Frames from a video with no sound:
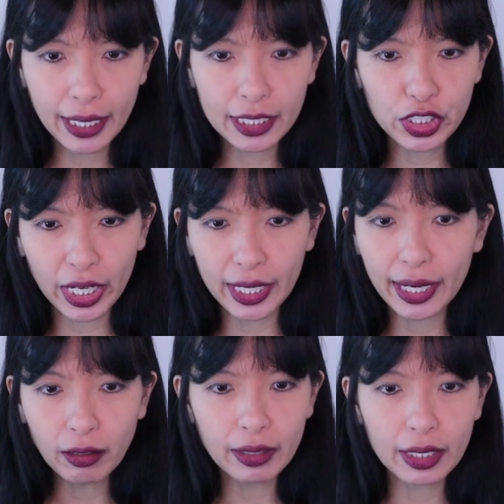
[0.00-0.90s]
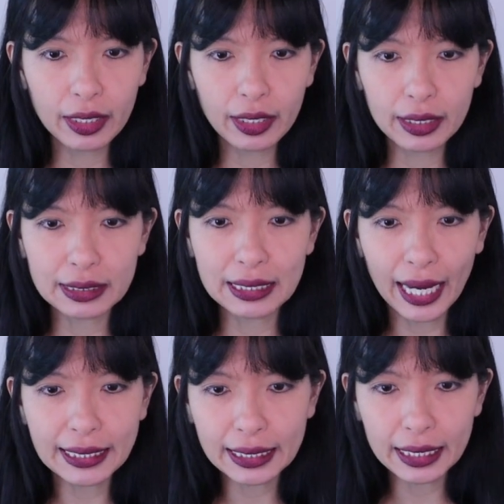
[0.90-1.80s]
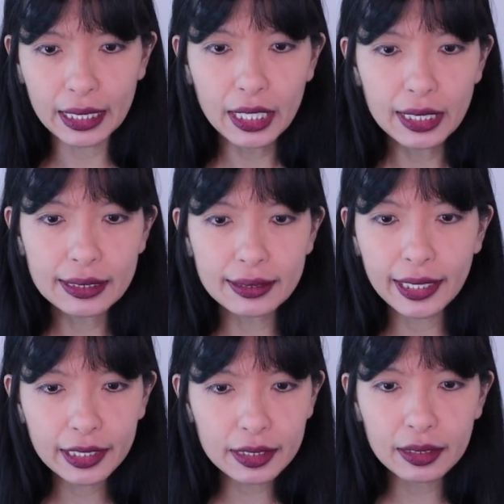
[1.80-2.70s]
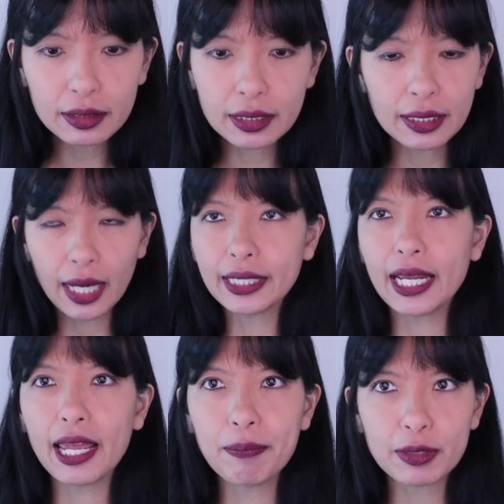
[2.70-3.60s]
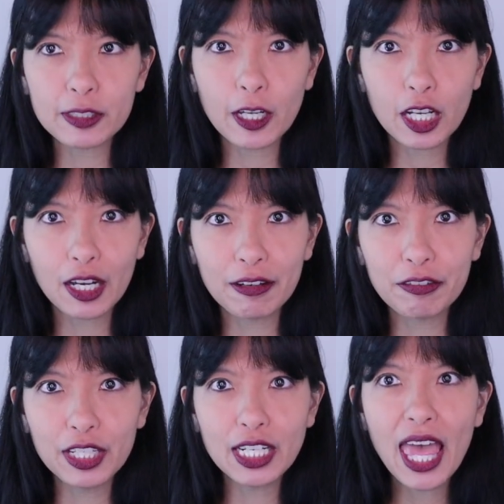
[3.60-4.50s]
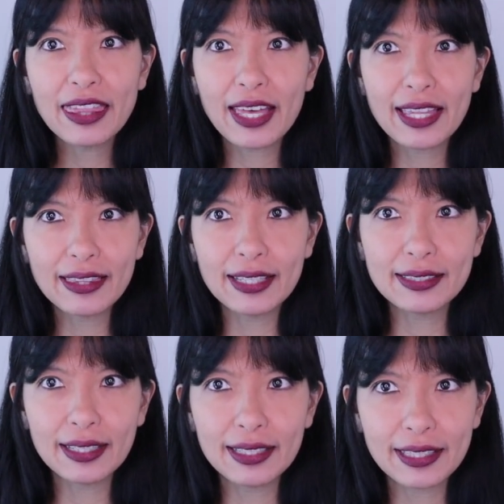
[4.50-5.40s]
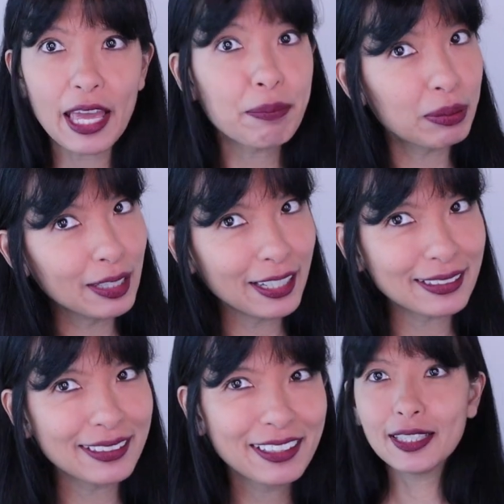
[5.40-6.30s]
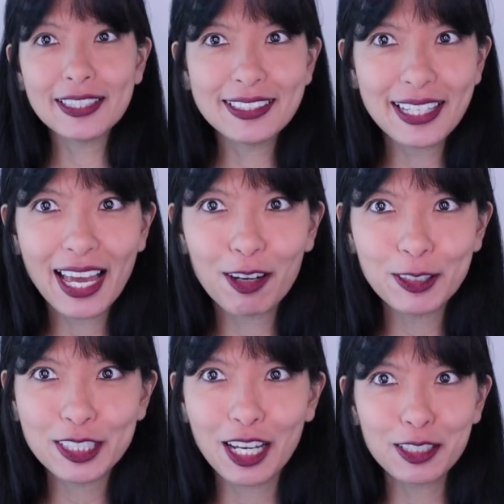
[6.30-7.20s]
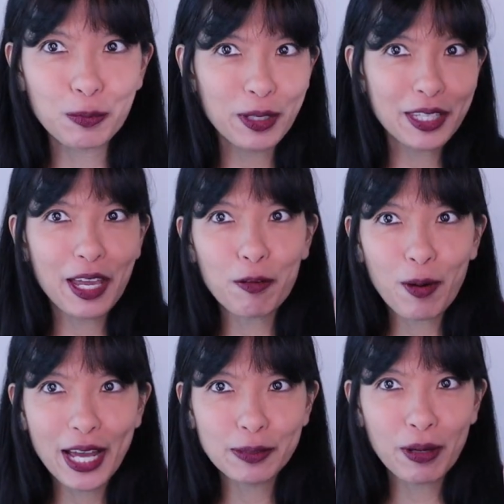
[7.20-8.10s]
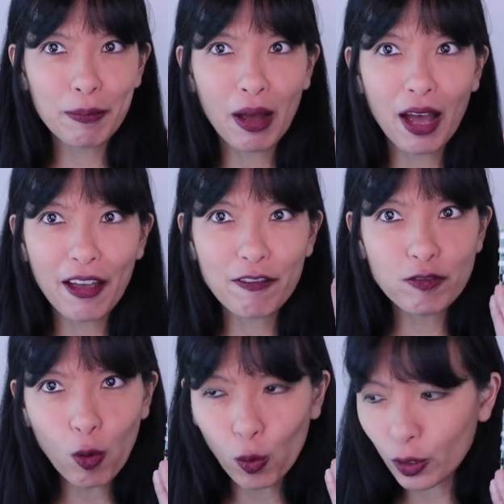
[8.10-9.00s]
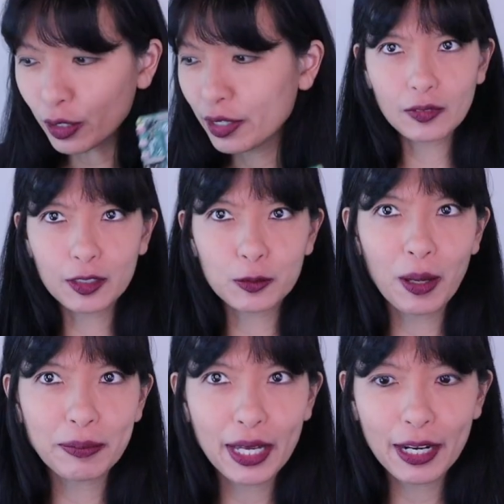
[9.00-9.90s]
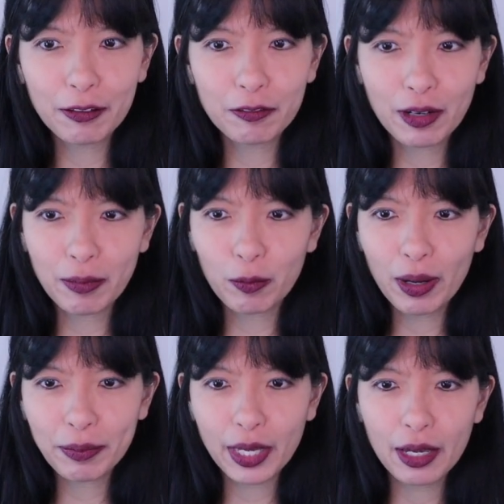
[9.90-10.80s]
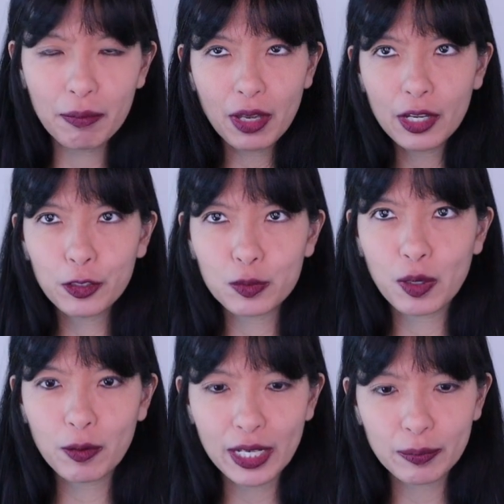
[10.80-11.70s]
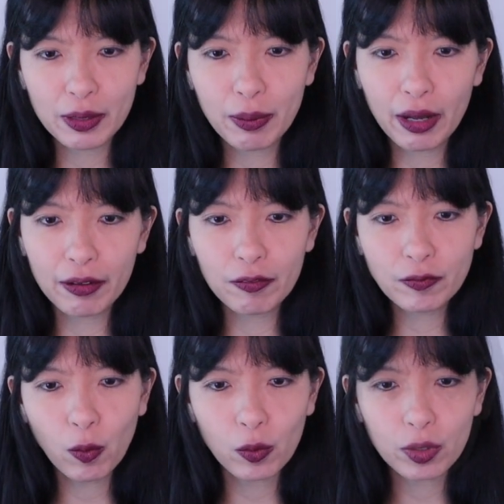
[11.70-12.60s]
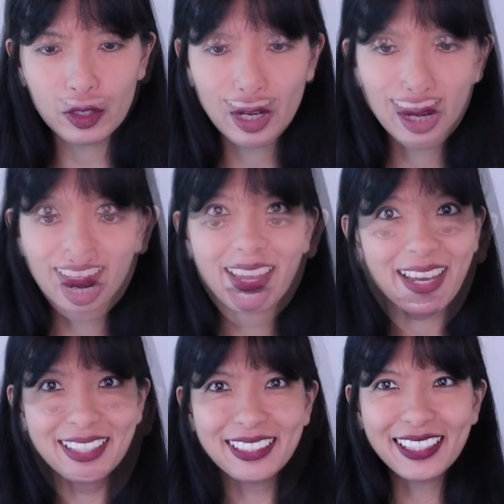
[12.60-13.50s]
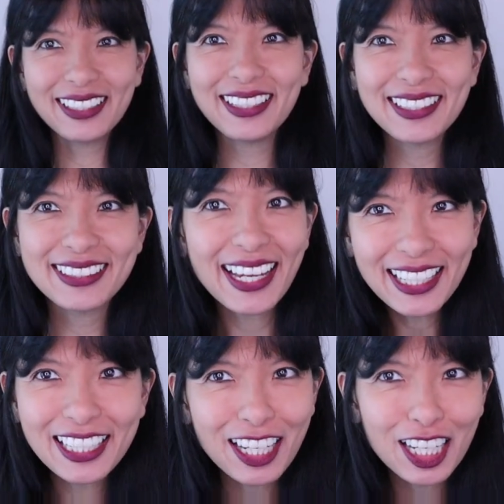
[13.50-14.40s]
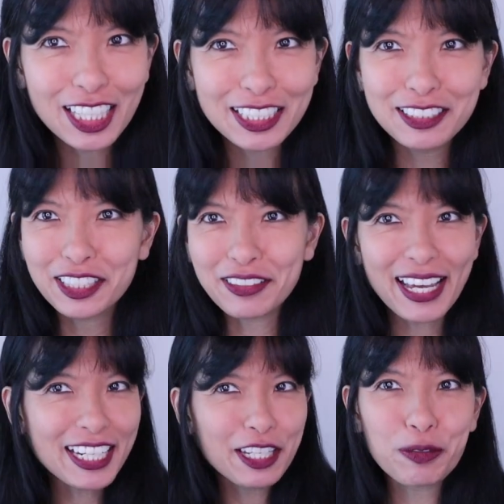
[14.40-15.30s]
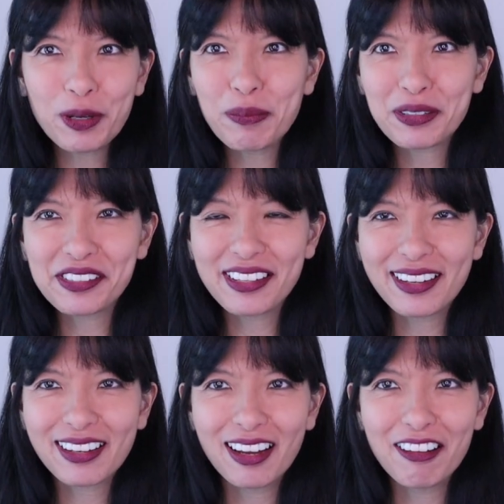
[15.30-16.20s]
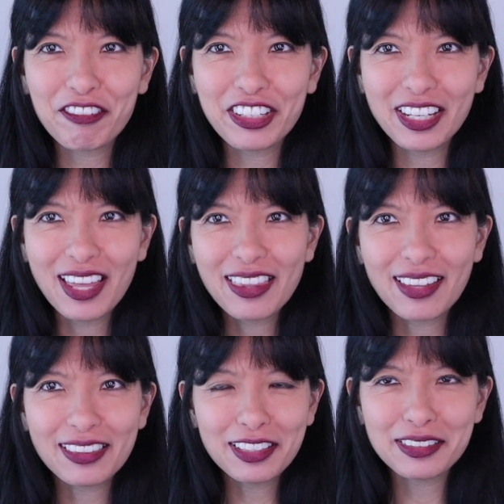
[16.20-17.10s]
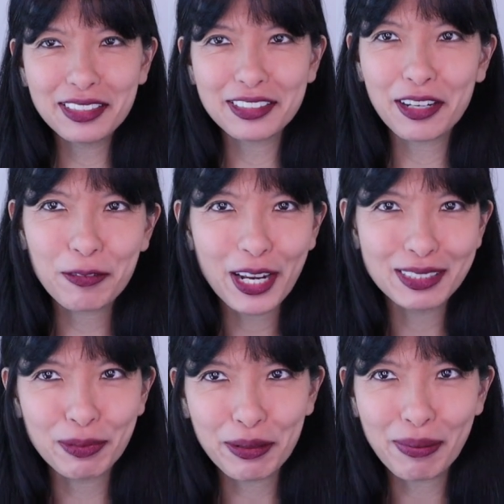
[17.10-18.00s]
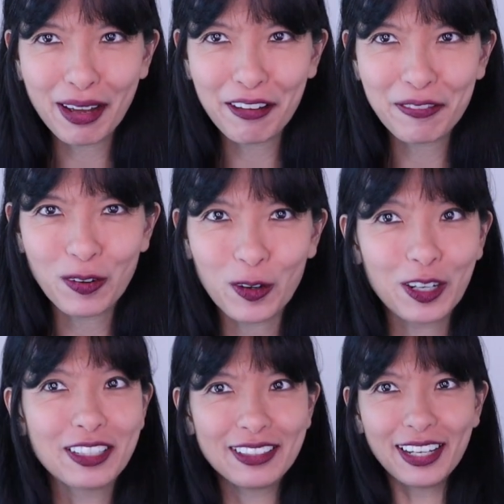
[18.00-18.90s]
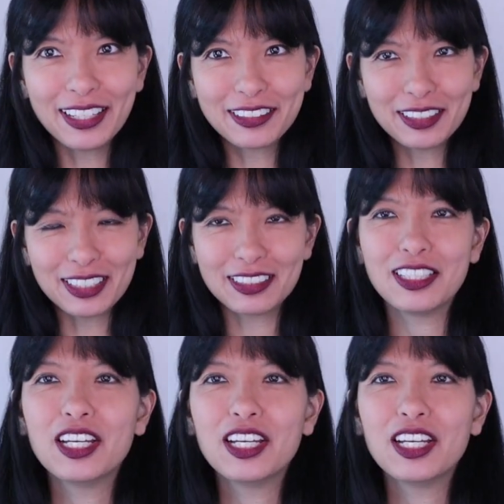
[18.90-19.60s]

And check it out, it is ninety-six to ninety-eight percent confident that this is a plant. Let's see how it does with a Raspberry Pi four. I'll swap that out in front of my webcam. Here's my Raspberry Pi four, and it is eighty-nine to eighty-three percent confident that this is a Raspberry Pi four. Excellent.